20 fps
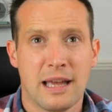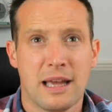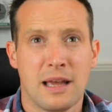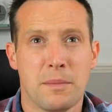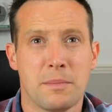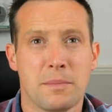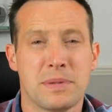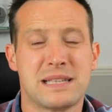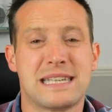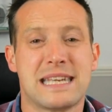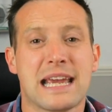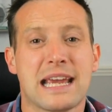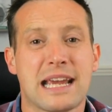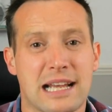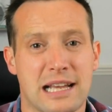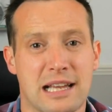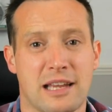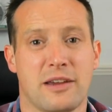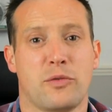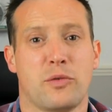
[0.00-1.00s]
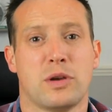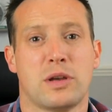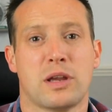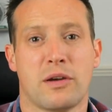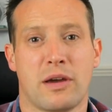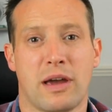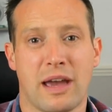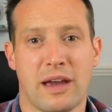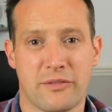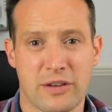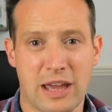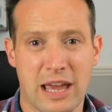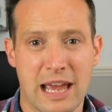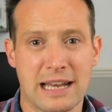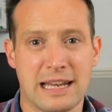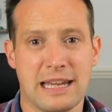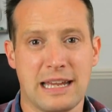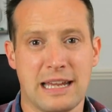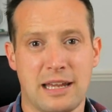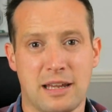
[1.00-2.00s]
Particularly if we don't have
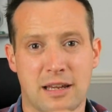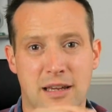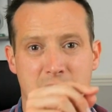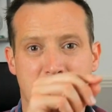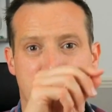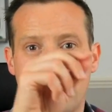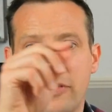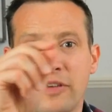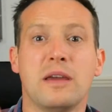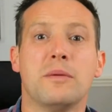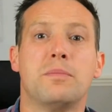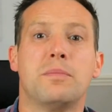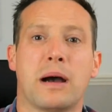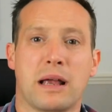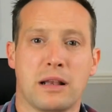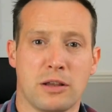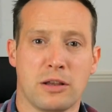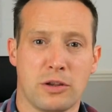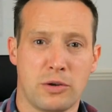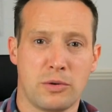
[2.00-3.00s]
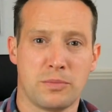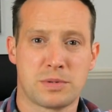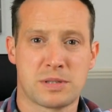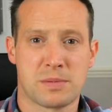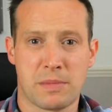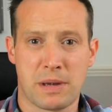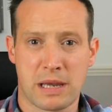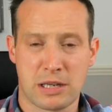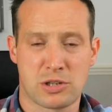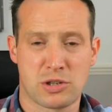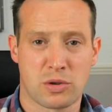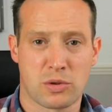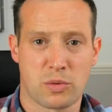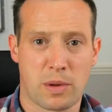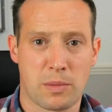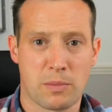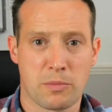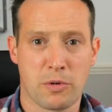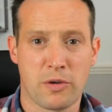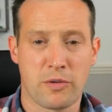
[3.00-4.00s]
any feedback loop to make sure that we
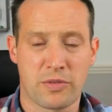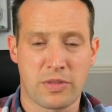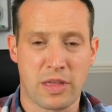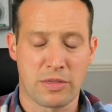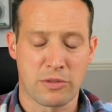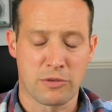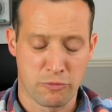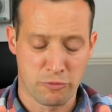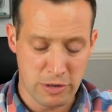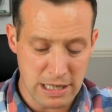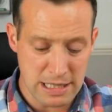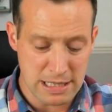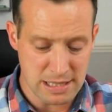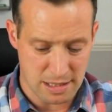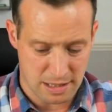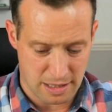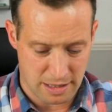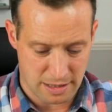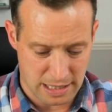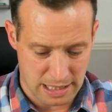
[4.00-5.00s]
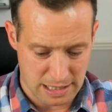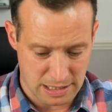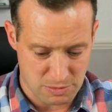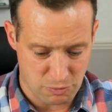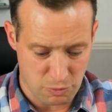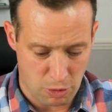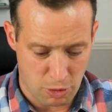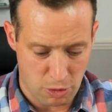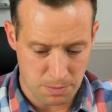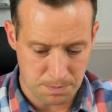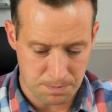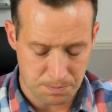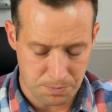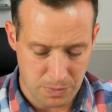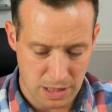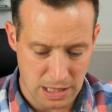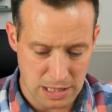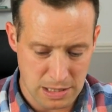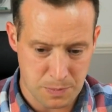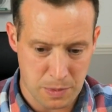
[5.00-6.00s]
improve that. And the reason that that's wrong
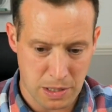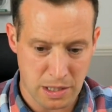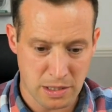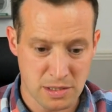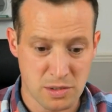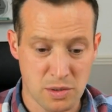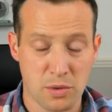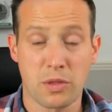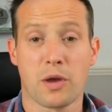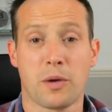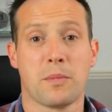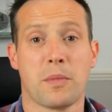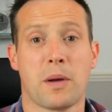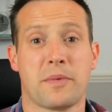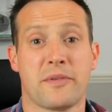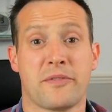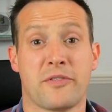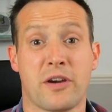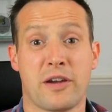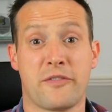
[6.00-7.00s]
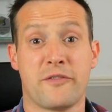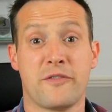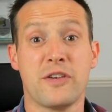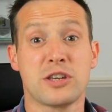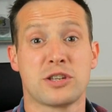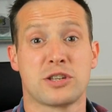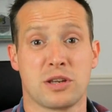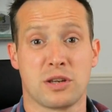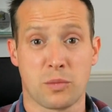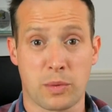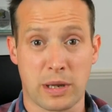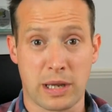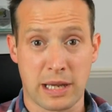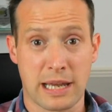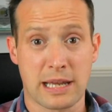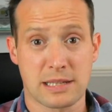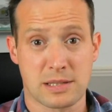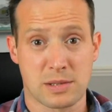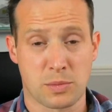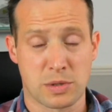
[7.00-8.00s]
is because although it might be very efficient and we can
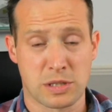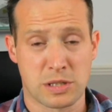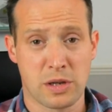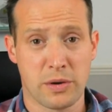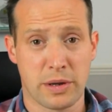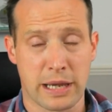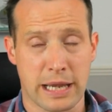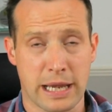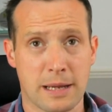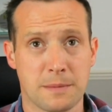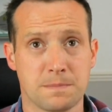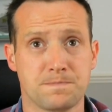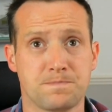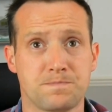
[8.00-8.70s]
get someone doing it,